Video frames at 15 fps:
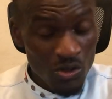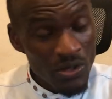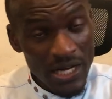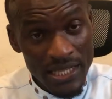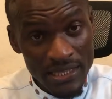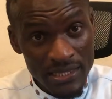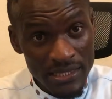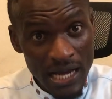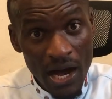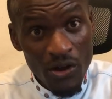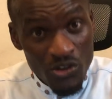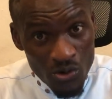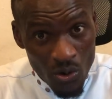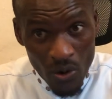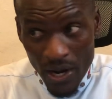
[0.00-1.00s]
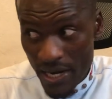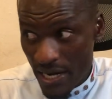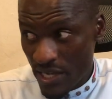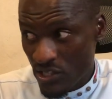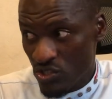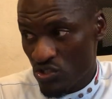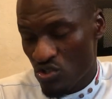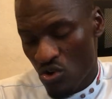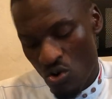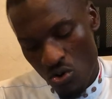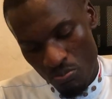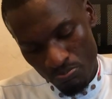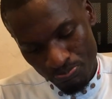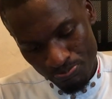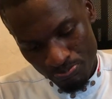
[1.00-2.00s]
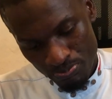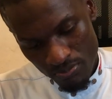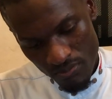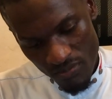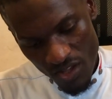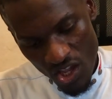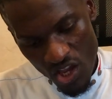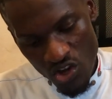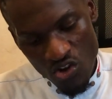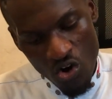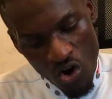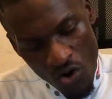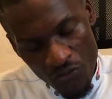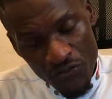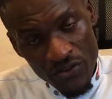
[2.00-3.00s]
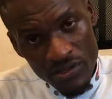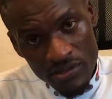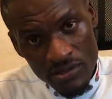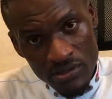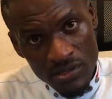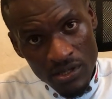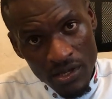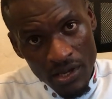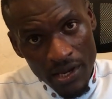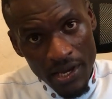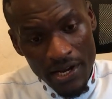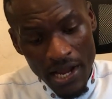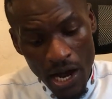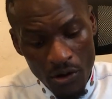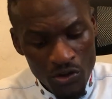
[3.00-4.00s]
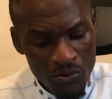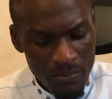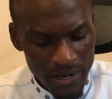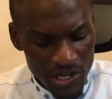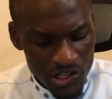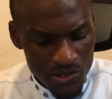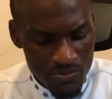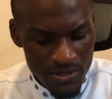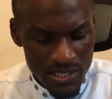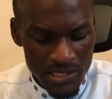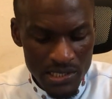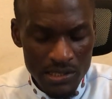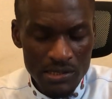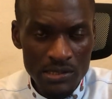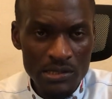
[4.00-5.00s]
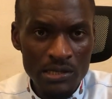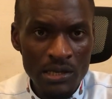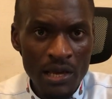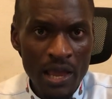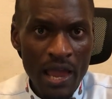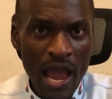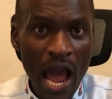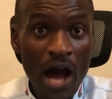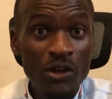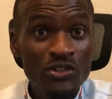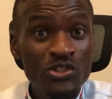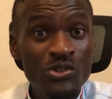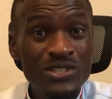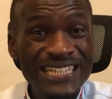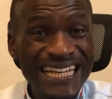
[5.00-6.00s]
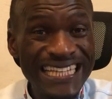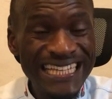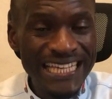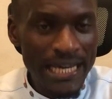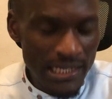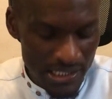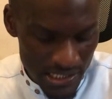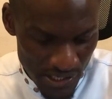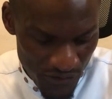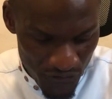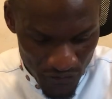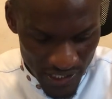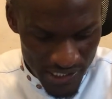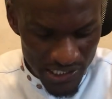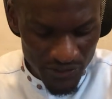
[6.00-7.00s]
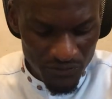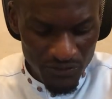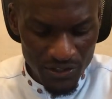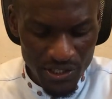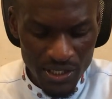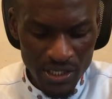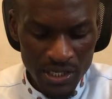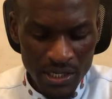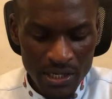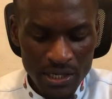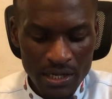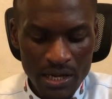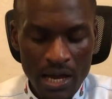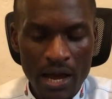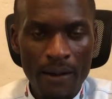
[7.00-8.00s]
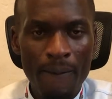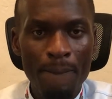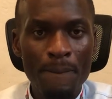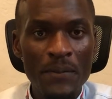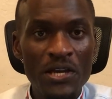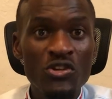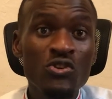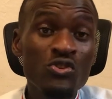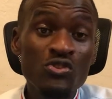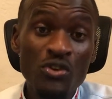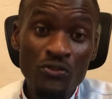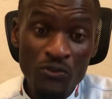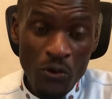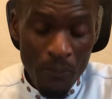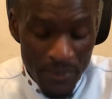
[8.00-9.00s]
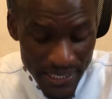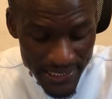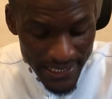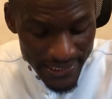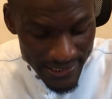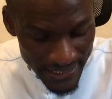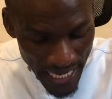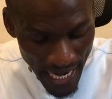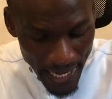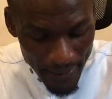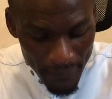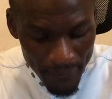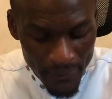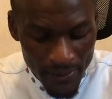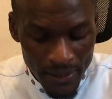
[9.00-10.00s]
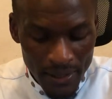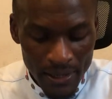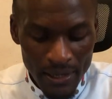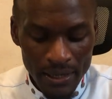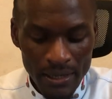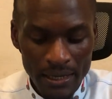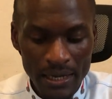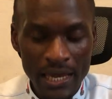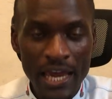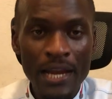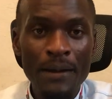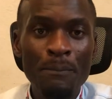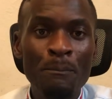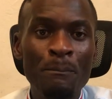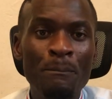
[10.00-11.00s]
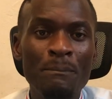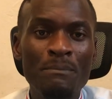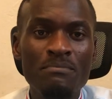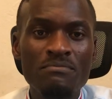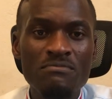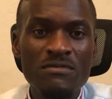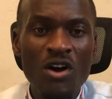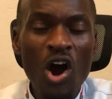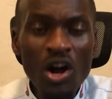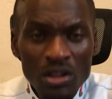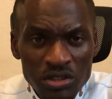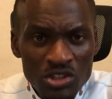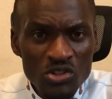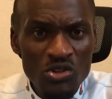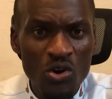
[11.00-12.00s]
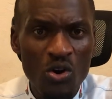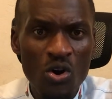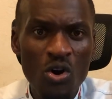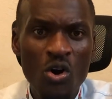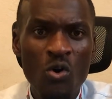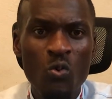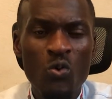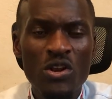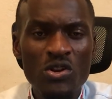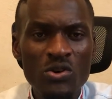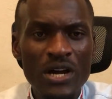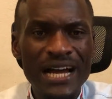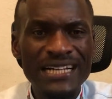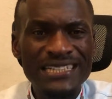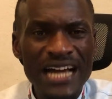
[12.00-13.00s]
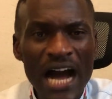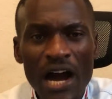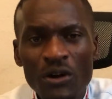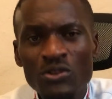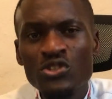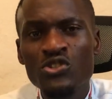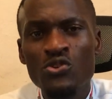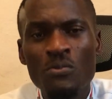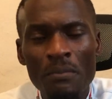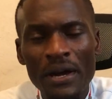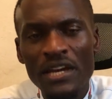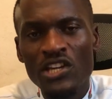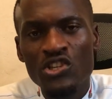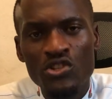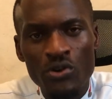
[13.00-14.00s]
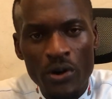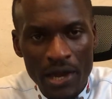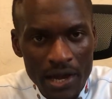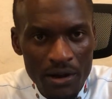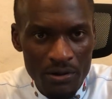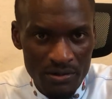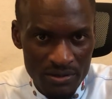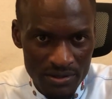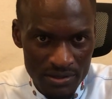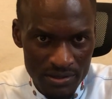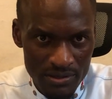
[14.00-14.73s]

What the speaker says: look at how you organize your office and how you manage meetings. How do you delegate effectively, use of committed time, and also we look at how do you manage your health.